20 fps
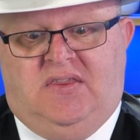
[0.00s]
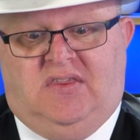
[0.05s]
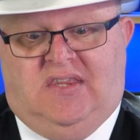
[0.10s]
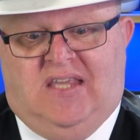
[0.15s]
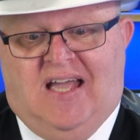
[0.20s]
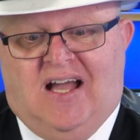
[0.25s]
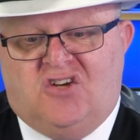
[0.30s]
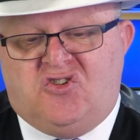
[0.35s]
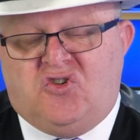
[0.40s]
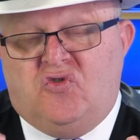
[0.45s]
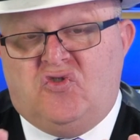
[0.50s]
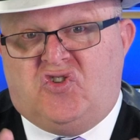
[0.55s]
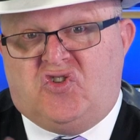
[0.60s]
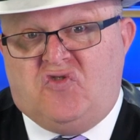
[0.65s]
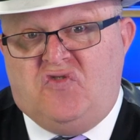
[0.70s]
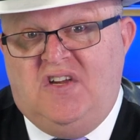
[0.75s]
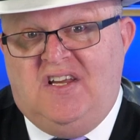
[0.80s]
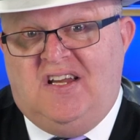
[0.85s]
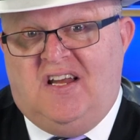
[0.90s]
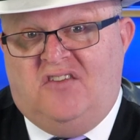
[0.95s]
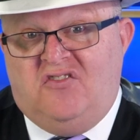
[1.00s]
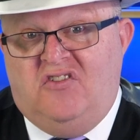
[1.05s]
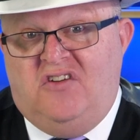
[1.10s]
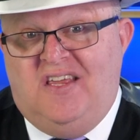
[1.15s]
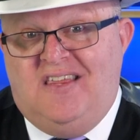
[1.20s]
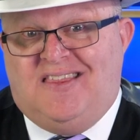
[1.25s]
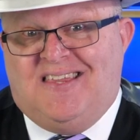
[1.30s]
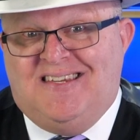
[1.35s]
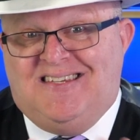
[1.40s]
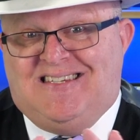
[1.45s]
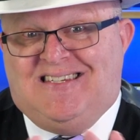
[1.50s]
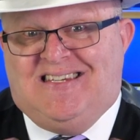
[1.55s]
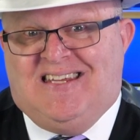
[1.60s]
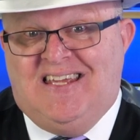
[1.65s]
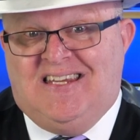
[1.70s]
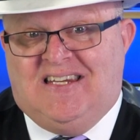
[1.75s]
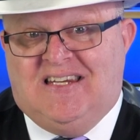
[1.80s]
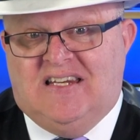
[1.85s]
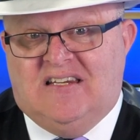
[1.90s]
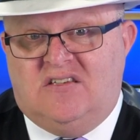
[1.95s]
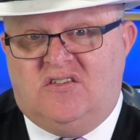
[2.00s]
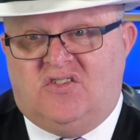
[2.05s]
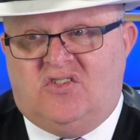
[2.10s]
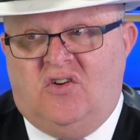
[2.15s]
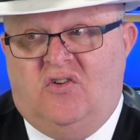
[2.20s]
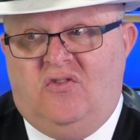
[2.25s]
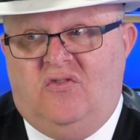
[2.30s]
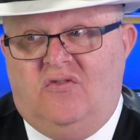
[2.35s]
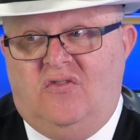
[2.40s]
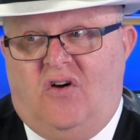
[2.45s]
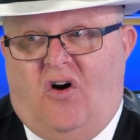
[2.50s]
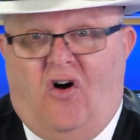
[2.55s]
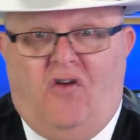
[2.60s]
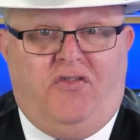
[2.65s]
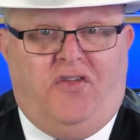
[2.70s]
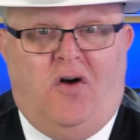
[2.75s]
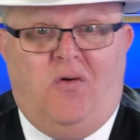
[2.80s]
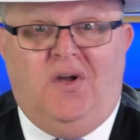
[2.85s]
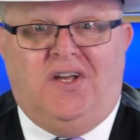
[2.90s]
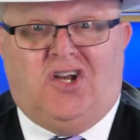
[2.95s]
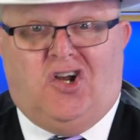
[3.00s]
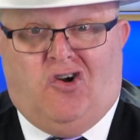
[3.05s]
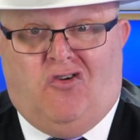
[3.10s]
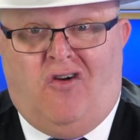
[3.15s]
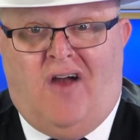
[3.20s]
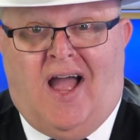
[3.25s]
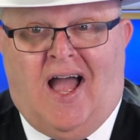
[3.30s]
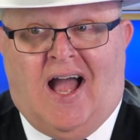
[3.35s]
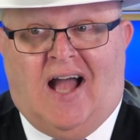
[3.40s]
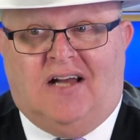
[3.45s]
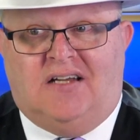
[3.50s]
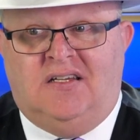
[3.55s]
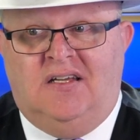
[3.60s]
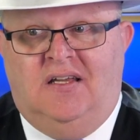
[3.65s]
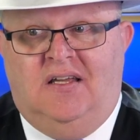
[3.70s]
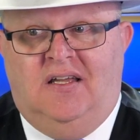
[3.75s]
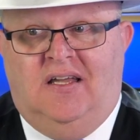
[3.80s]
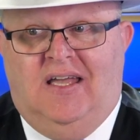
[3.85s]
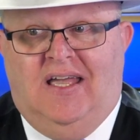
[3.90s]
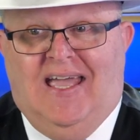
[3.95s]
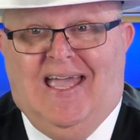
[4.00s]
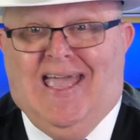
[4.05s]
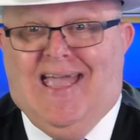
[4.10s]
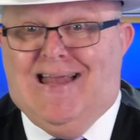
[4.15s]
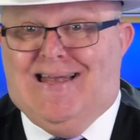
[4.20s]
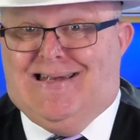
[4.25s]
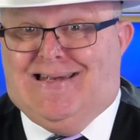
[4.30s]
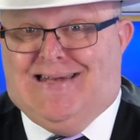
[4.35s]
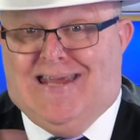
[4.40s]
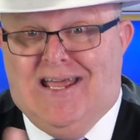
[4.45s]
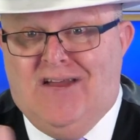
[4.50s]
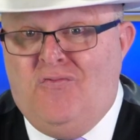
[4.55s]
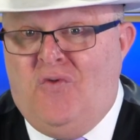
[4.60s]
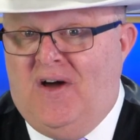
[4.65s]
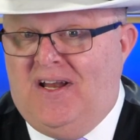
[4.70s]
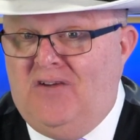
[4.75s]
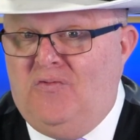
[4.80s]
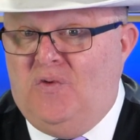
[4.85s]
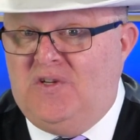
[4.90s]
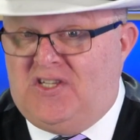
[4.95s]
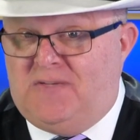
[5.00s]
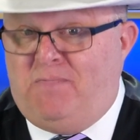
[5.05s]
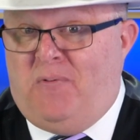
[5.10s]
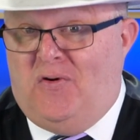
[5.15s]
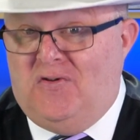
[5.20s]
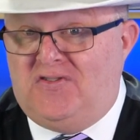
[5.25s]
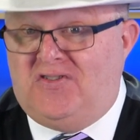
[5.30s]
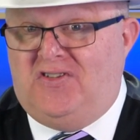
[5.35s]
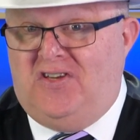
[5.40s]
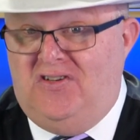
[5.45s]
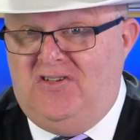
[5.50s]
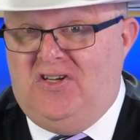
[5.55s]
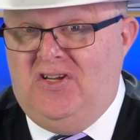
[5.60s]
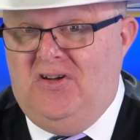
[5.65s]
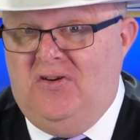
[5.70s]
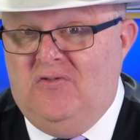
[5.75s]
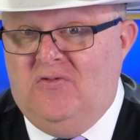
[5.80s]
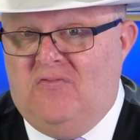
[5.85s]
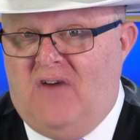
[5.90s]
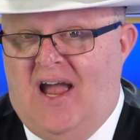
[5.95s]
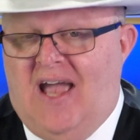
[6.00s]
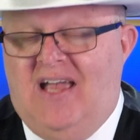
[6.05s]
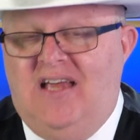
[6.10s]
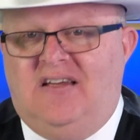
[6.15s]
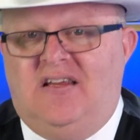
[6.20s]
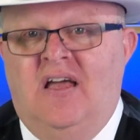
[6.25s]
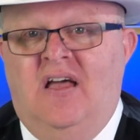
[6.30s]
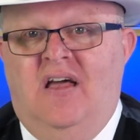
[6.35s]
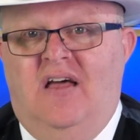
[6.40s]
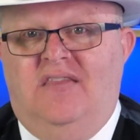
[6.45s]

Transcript: the actual screen underneath it didn't. So although it cracked, it did what it was supposed to do, right?